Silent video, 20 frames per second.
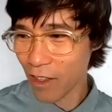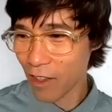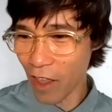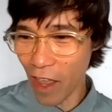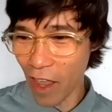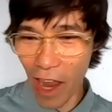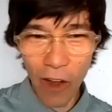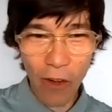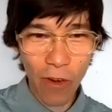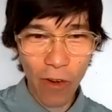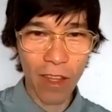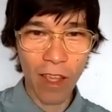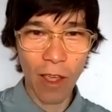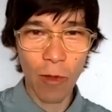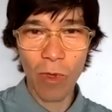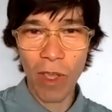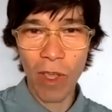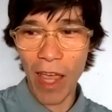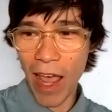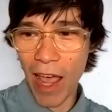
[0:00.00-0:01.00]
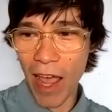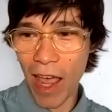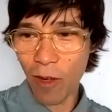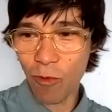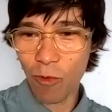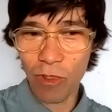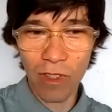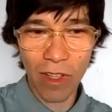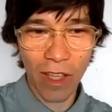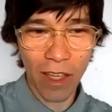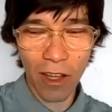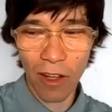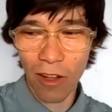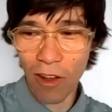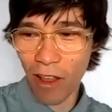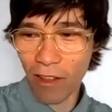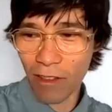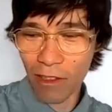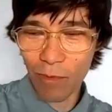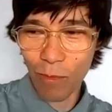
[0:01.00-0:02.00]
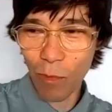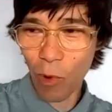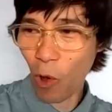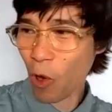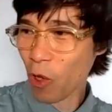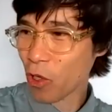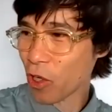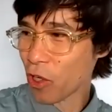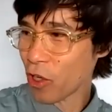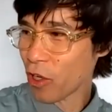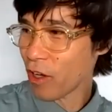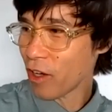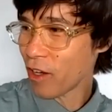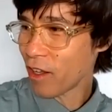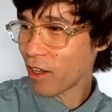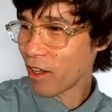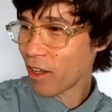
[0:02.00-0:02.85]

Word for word: The area that we had was like a lot smaller,